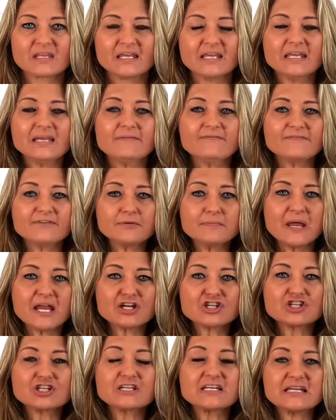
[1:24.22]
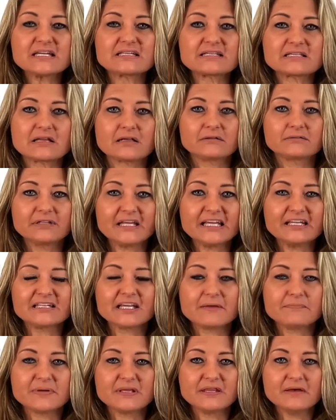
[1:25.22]
Information gets linked
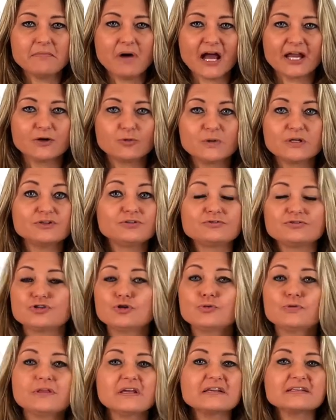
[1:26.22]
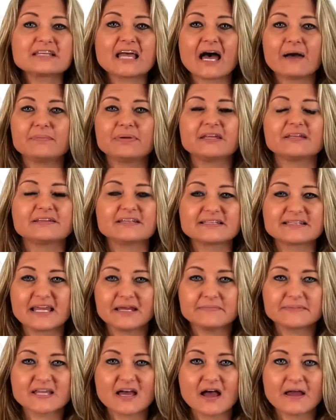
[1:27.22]
up in the mind when two things happen at the
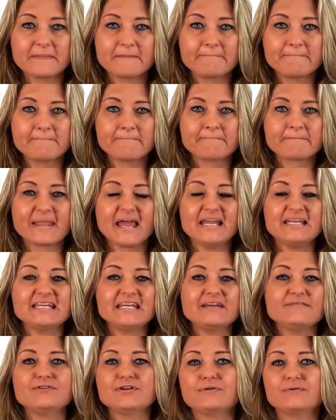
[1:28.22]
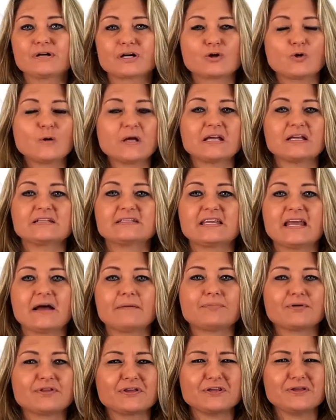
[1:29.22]
same time. And to give you a quick
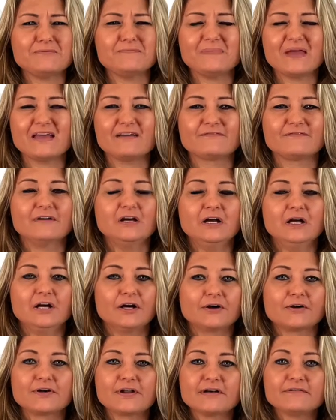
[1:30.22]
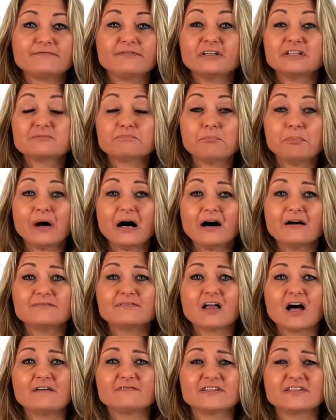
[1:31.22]
example that you may have heard of is
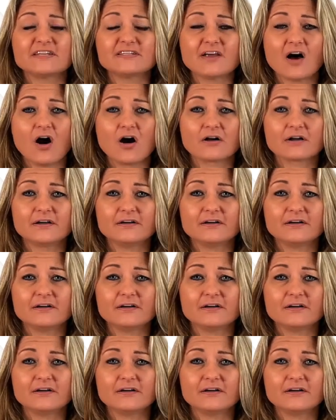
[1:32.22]
Pavlov and the dog.